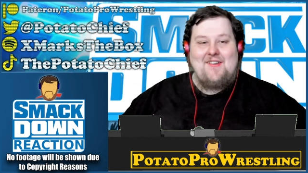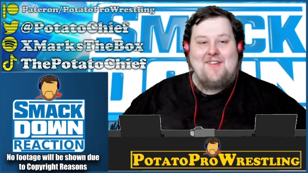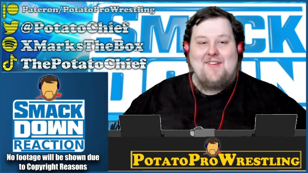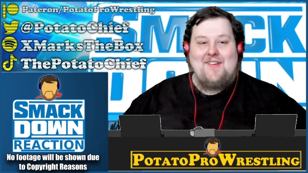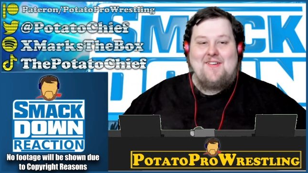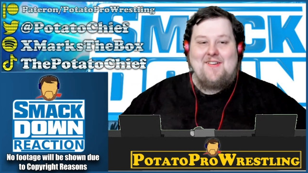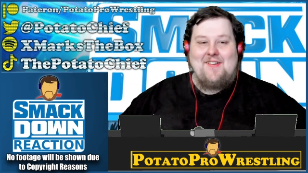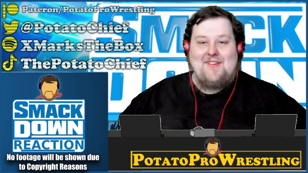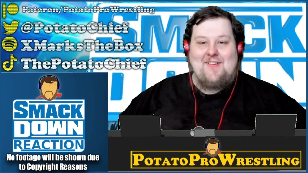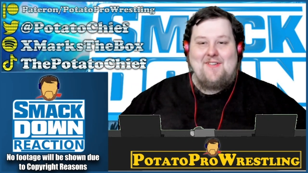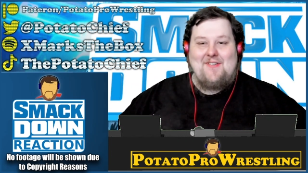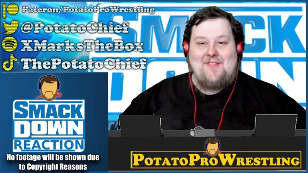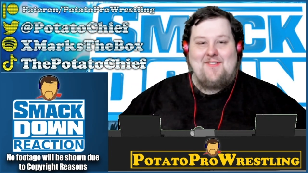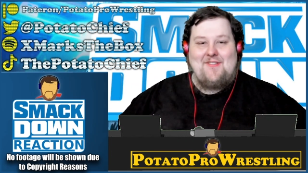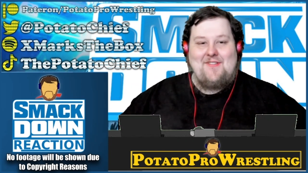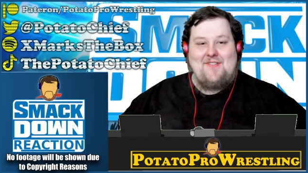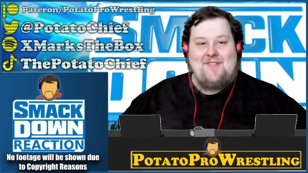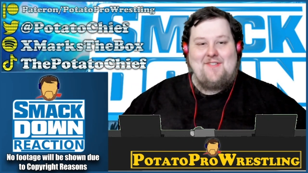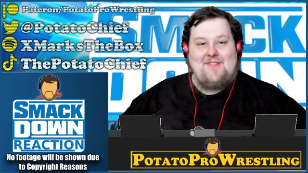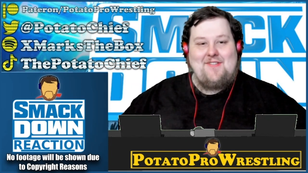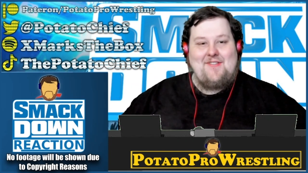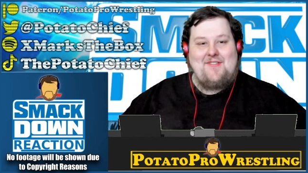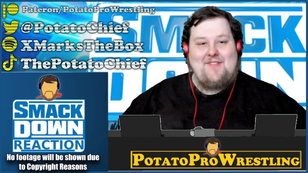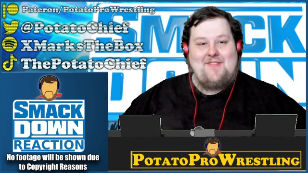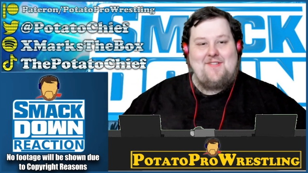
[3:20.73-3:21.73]

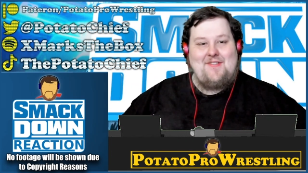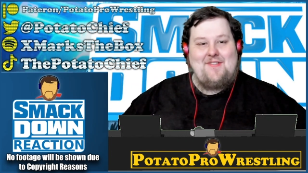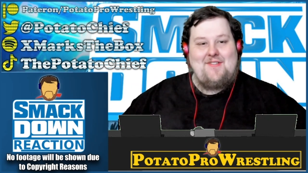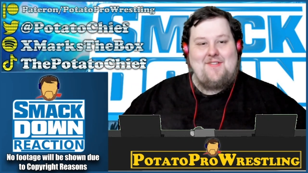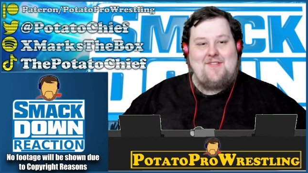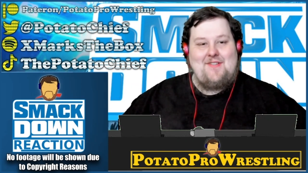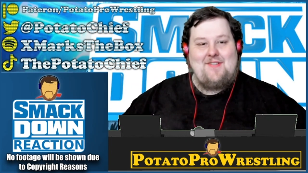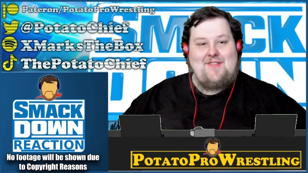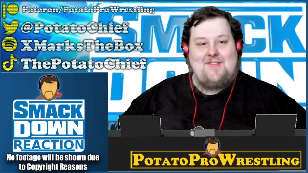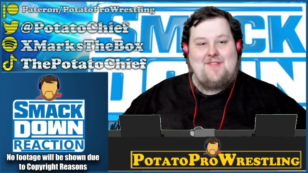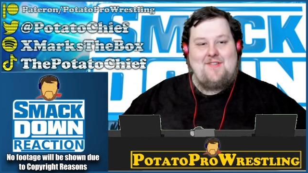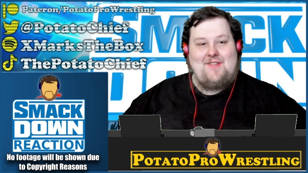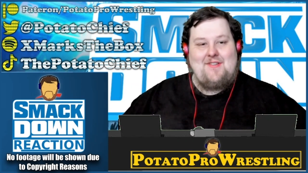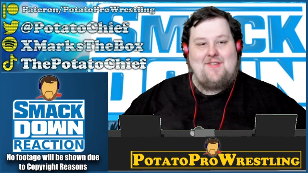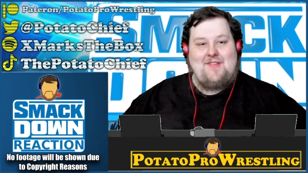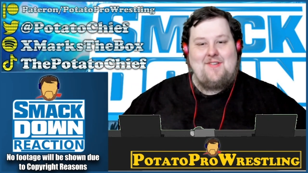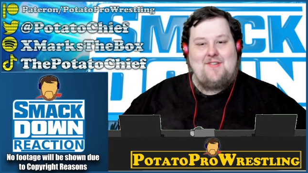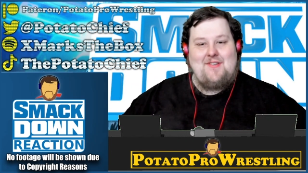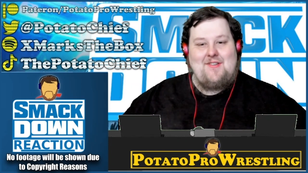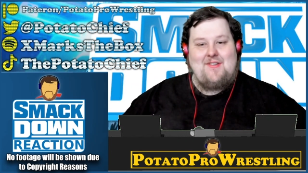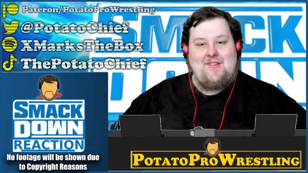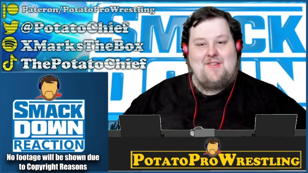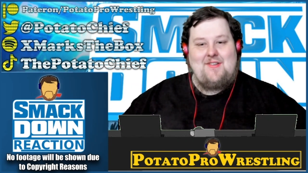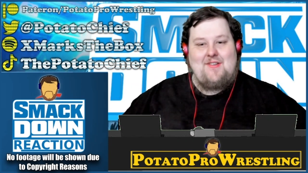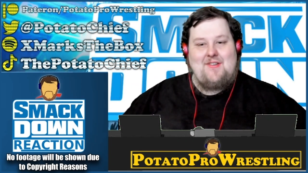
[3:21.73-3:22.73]

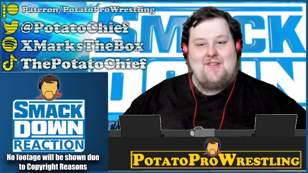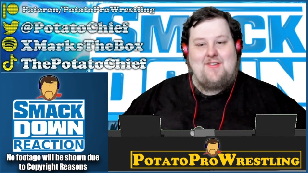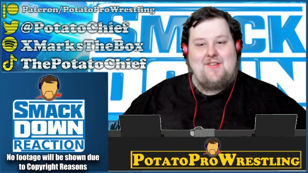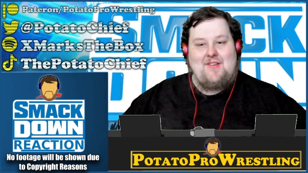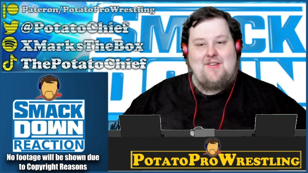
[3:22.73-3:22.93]
Nobody speaks.